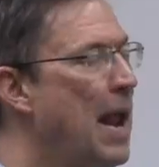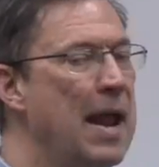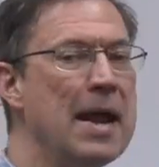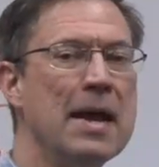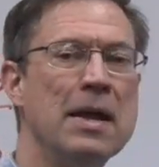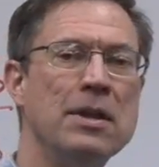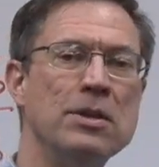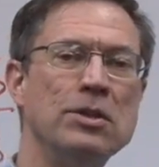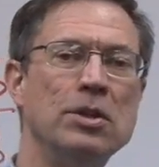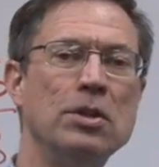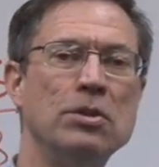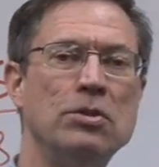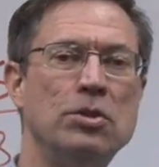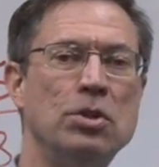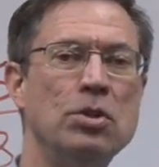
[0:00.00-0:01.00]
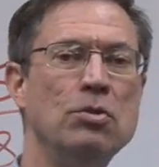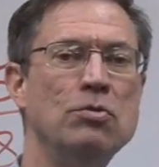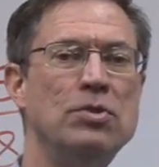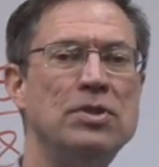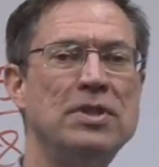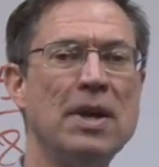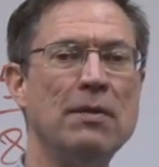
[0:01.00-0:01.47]
and
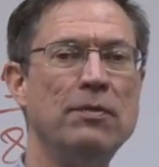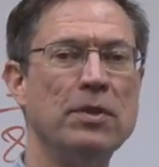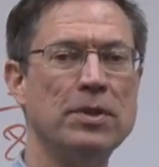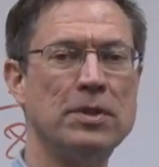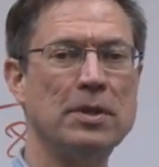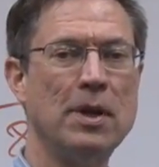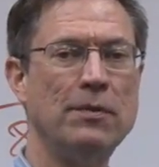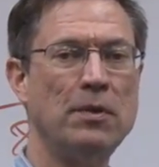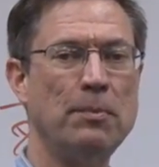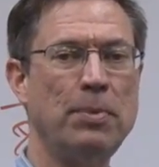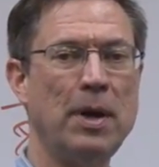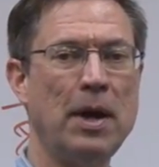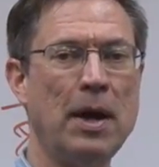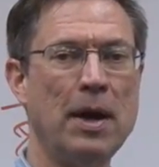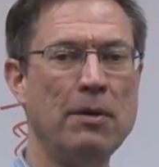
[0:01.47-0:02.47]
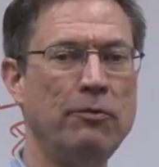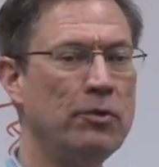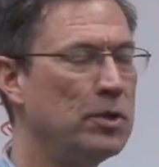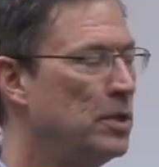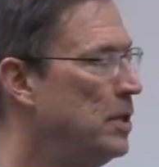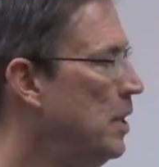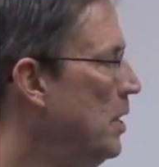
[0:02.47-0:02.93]
2/7 of a pie
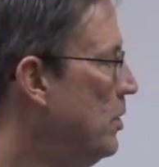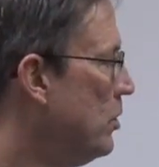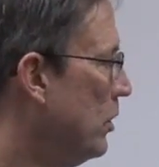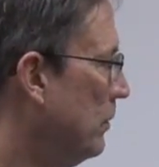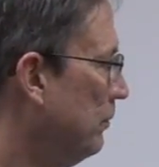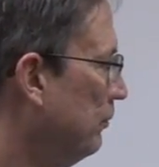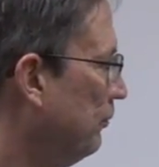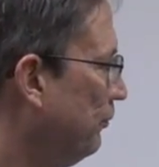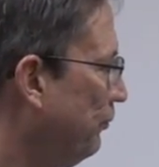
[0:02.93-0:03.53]
for the teacher.